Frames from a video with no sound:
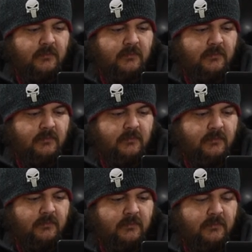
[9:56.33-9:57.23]

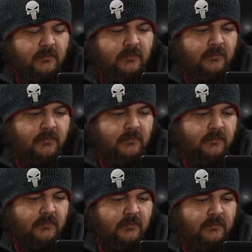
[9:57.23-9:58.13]

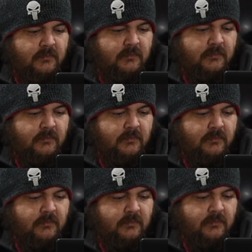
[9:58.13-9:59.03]

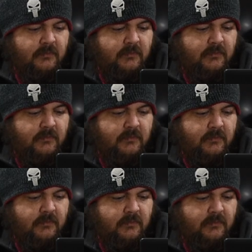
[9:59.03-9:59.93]

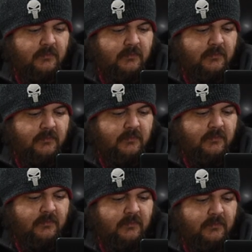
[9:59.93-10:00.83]

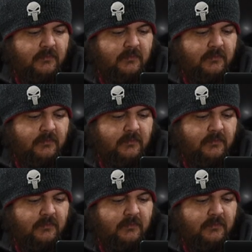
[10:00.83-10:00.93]
(not speaking)